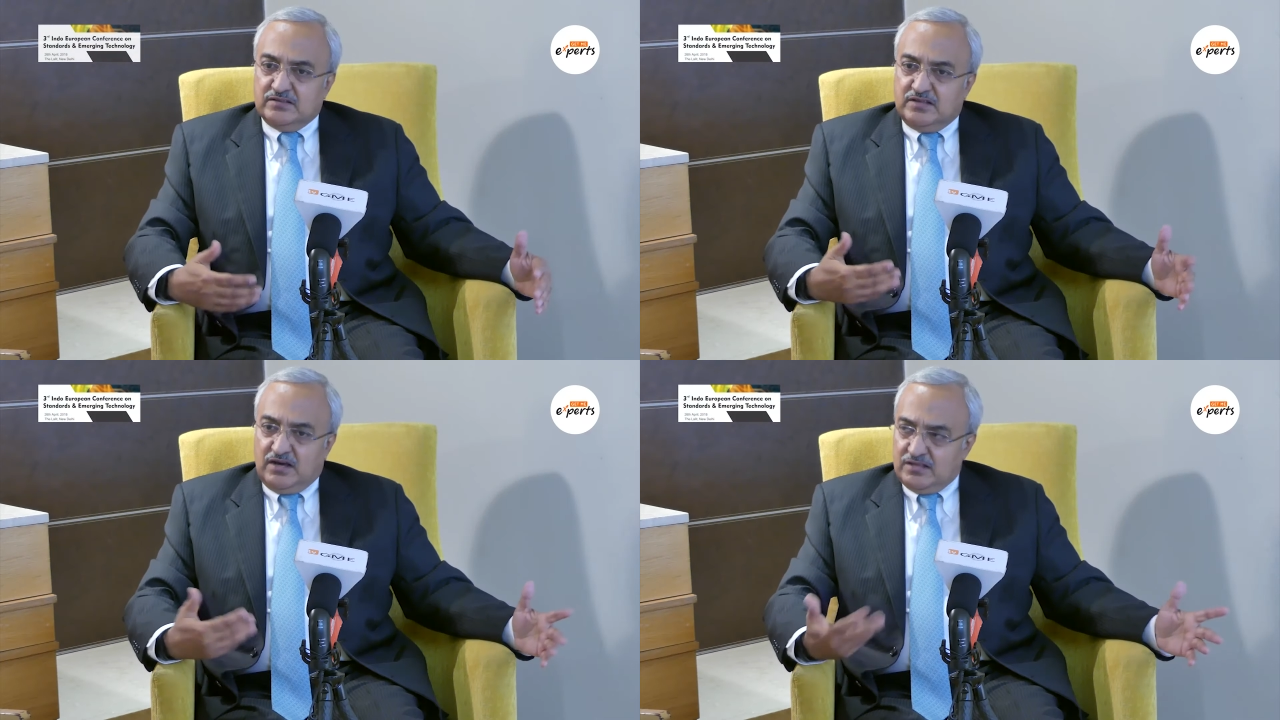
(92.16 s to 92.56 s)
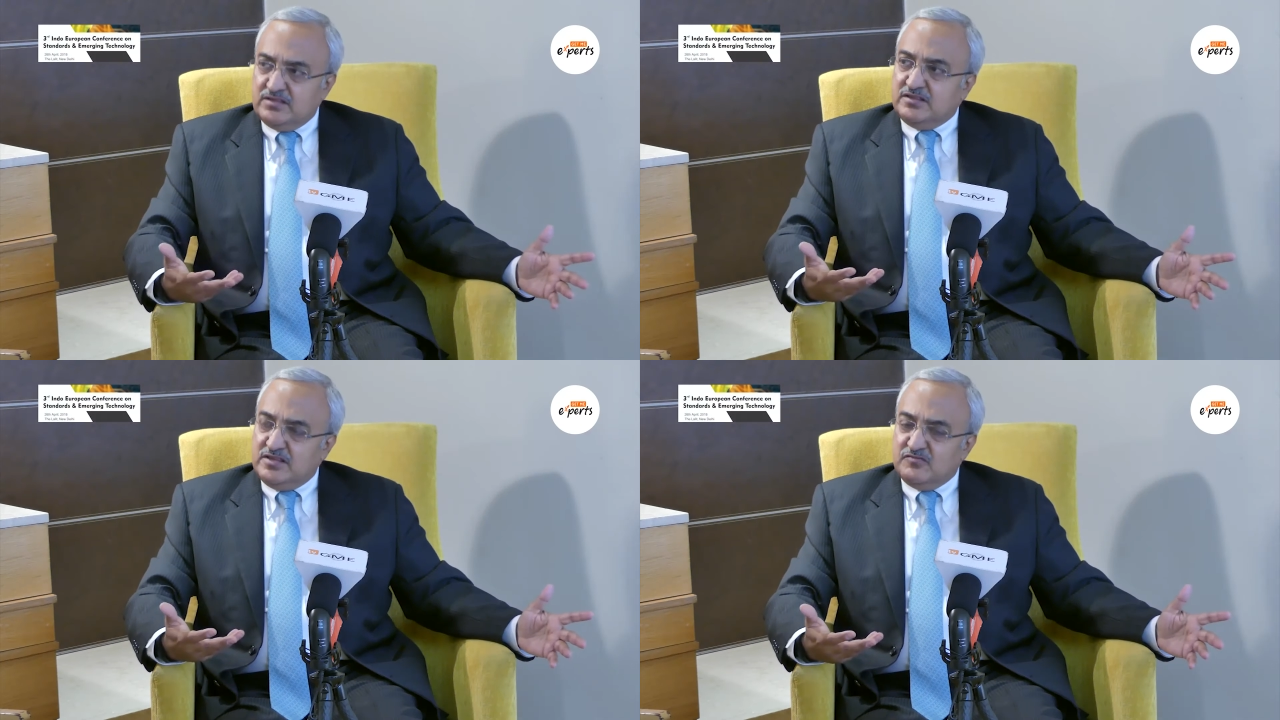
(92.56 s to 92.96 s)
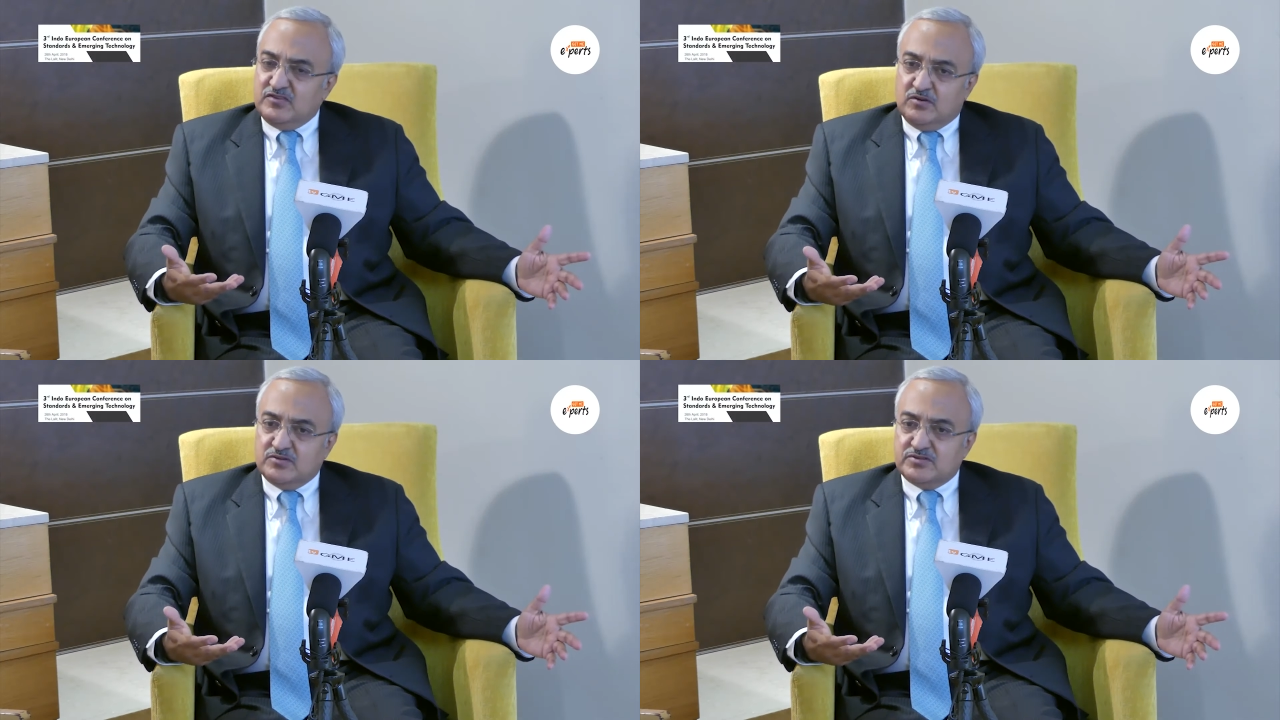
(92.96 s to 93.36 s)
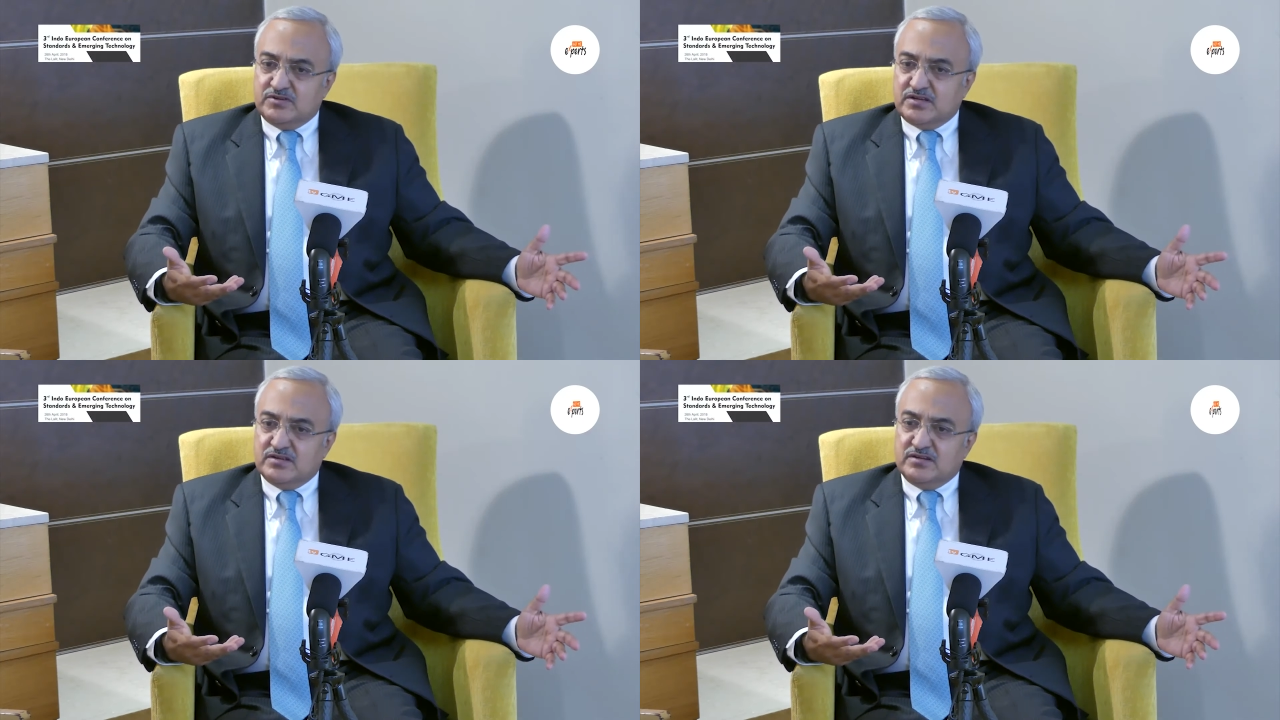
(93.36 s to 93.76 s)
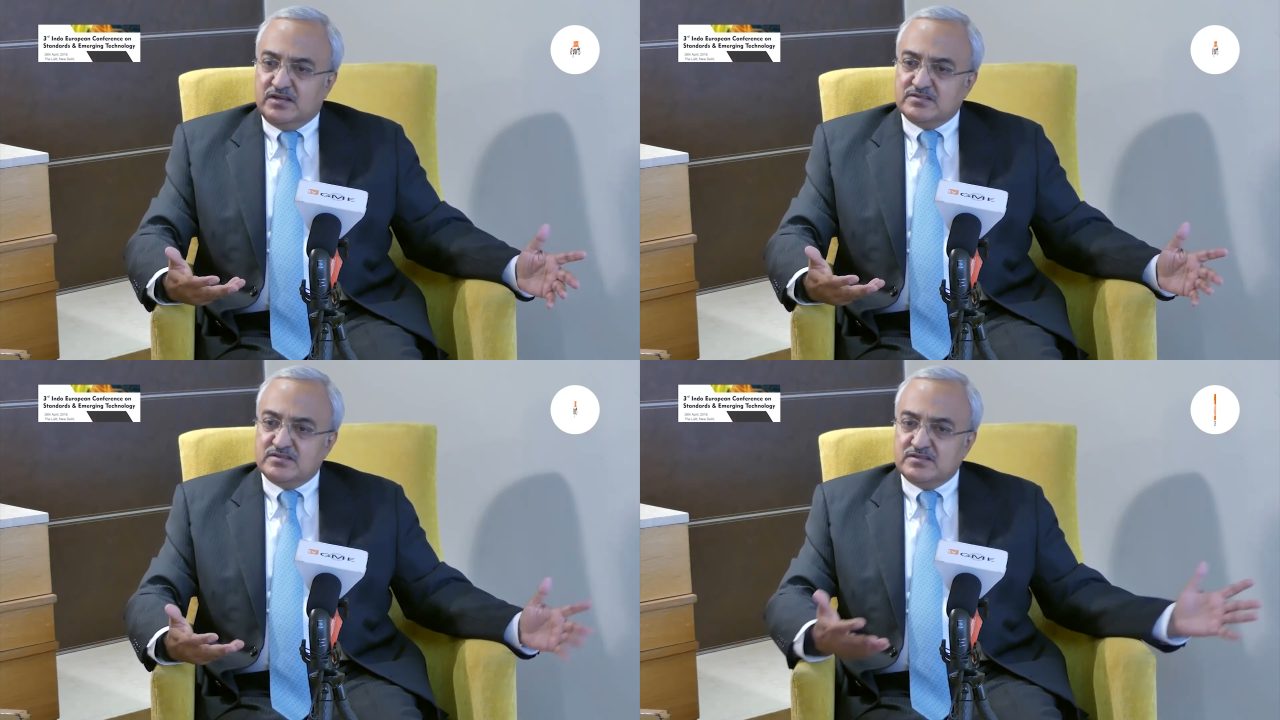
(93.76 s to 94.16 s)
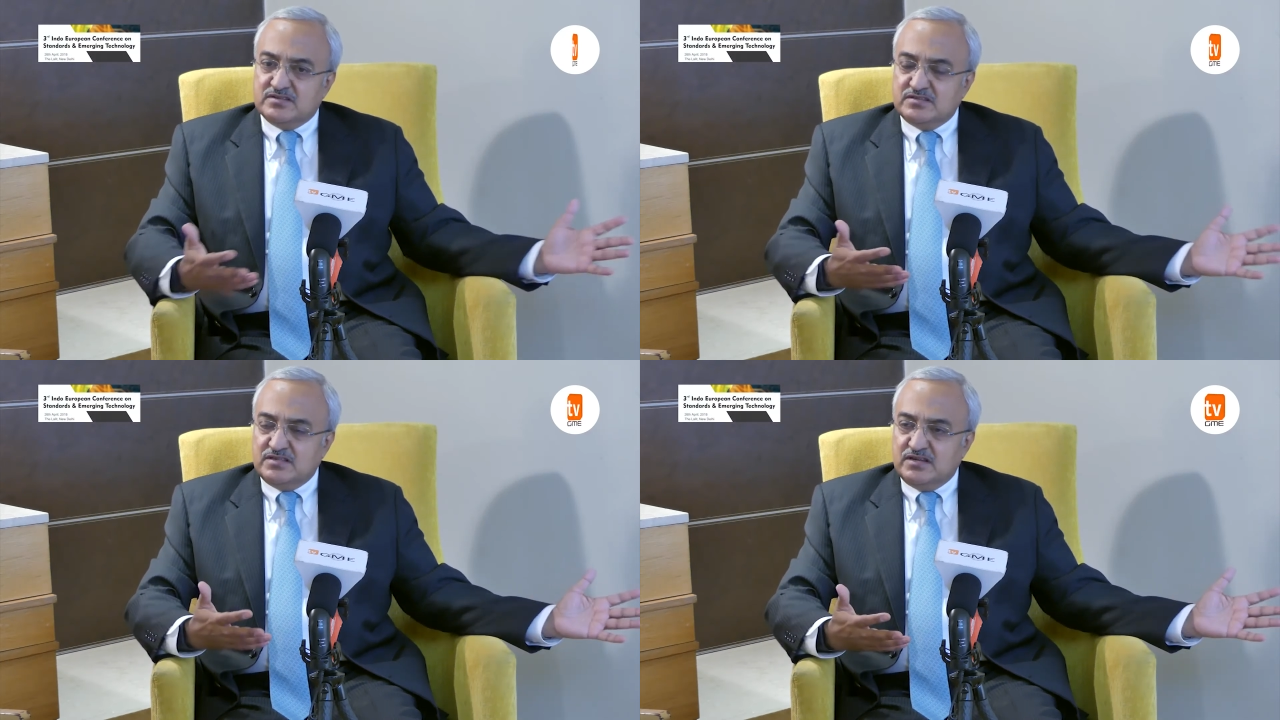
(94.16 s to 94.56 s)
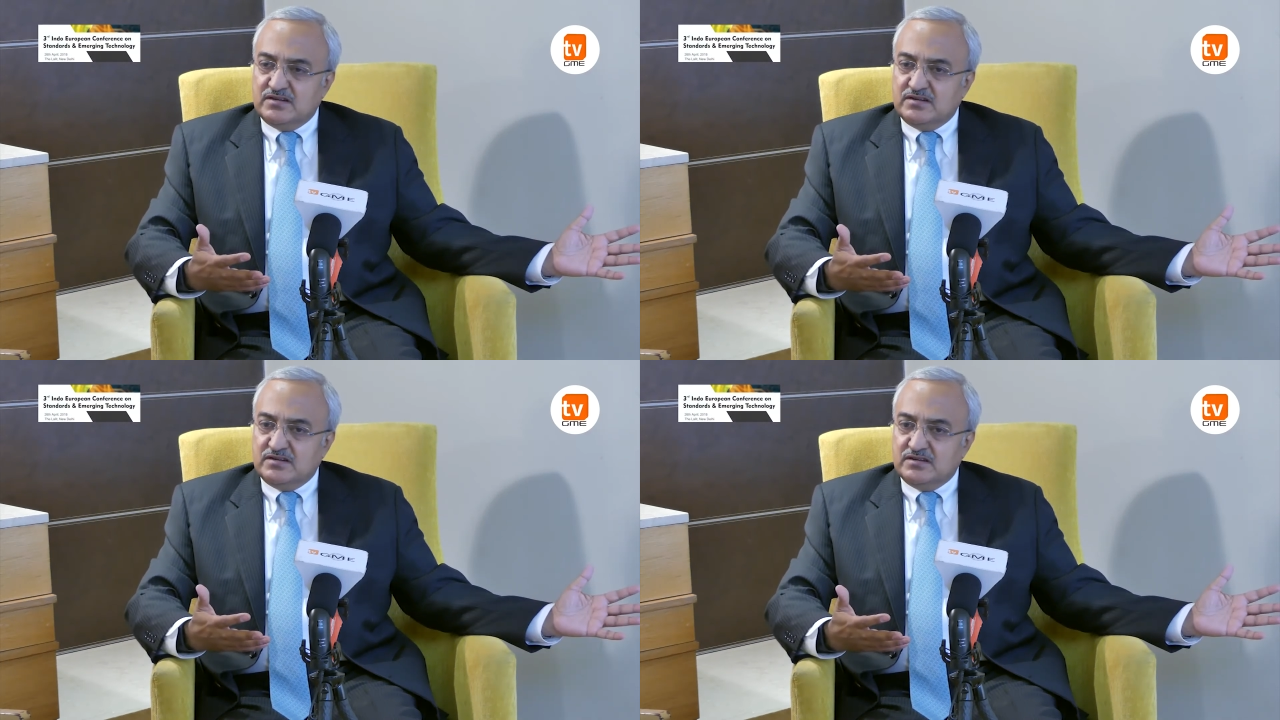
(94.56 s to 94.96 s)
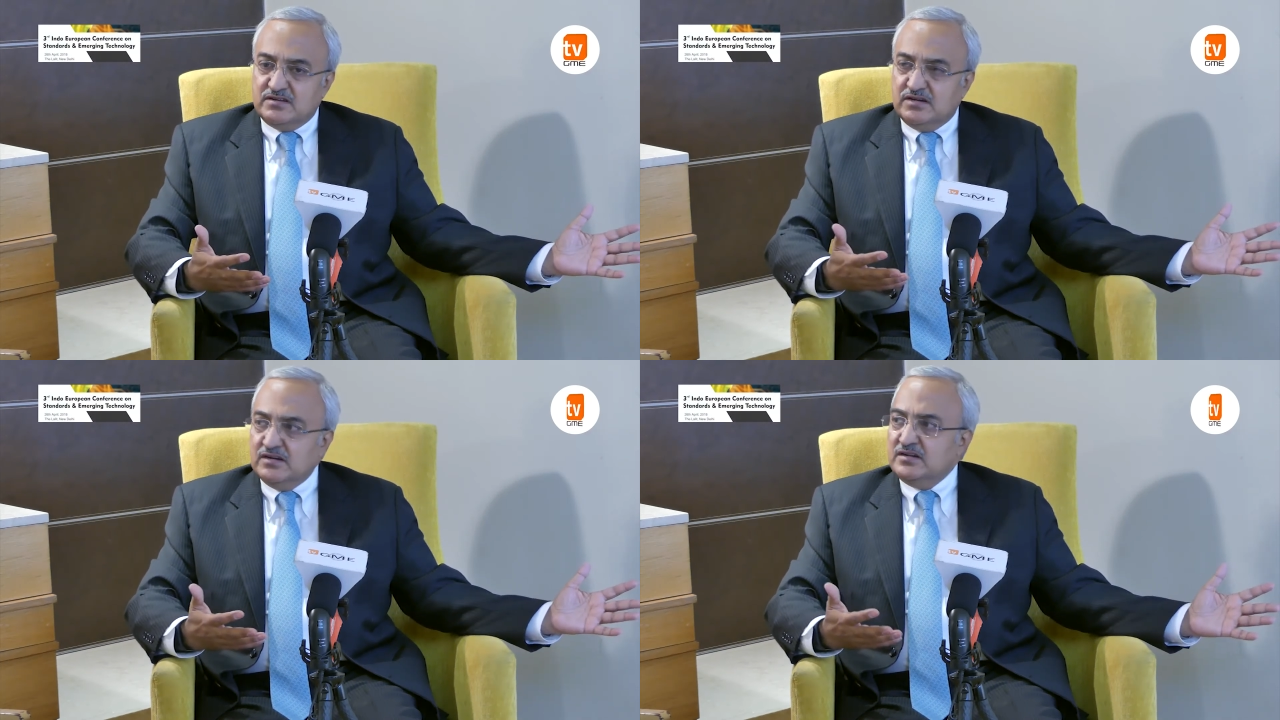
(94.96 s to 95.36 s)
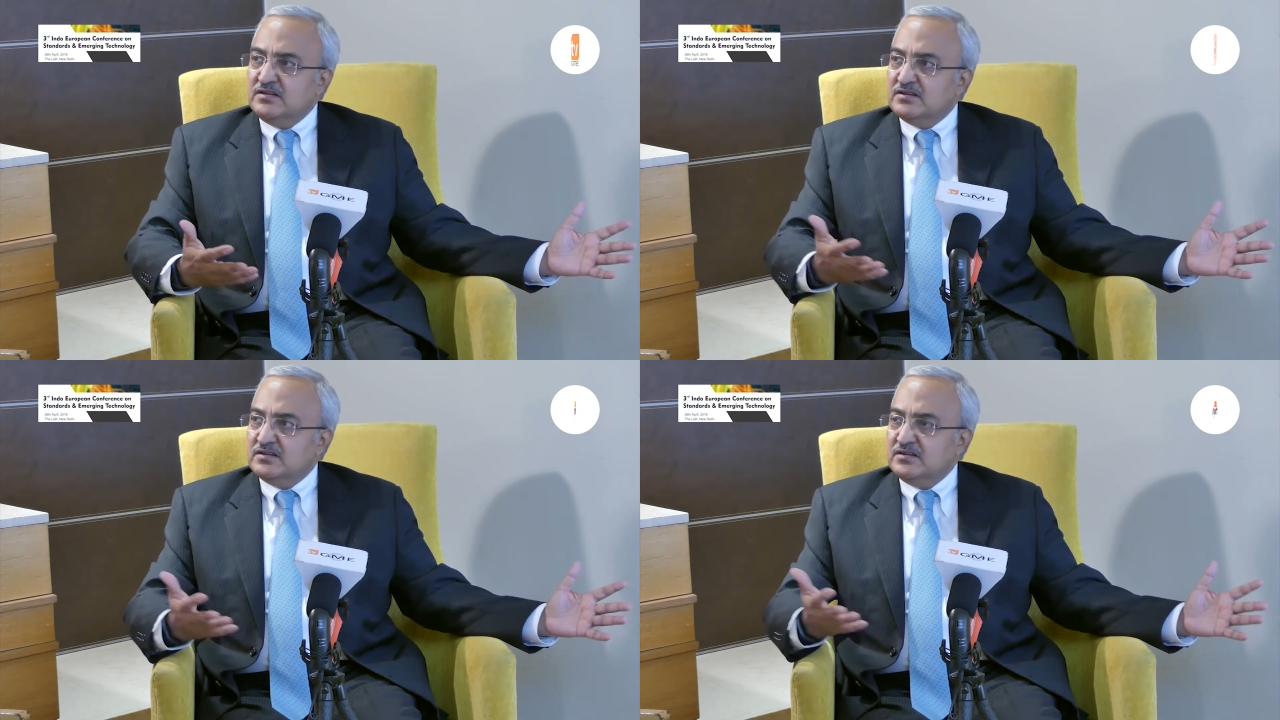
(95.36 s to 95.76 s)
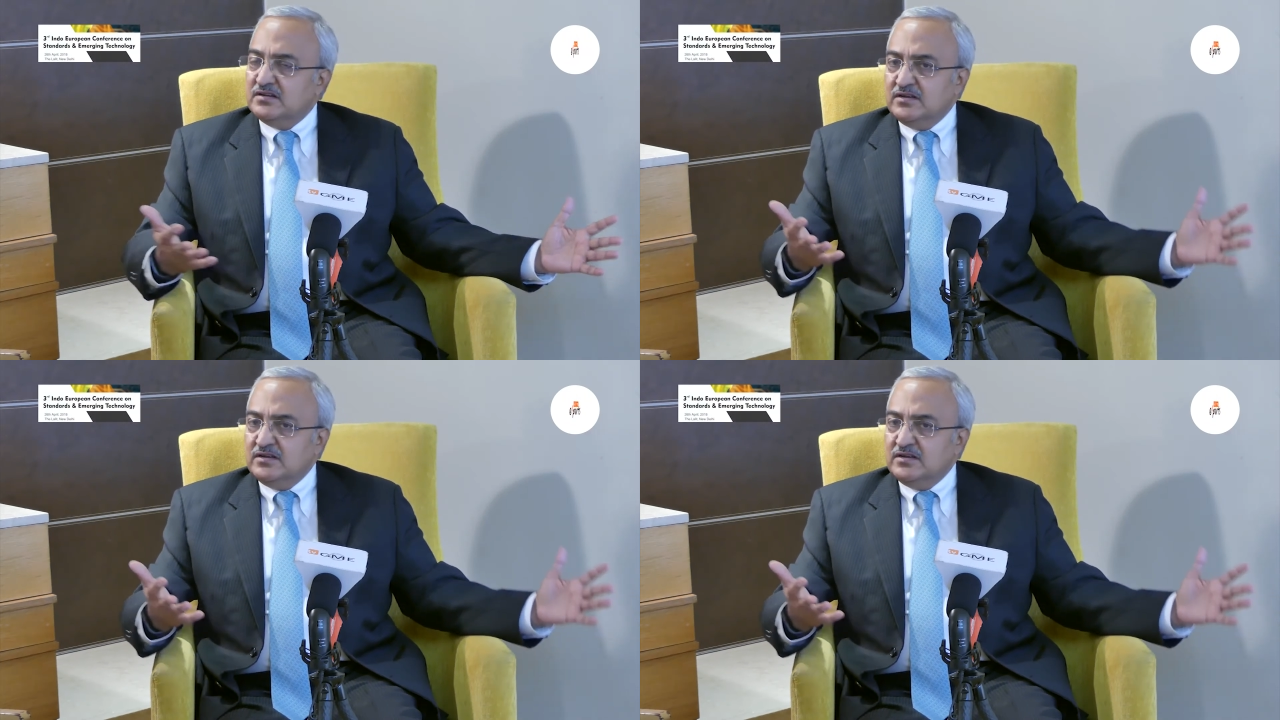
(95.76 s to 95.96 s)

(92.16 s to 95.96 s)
the other thing we are also recognizing is that uh, earlier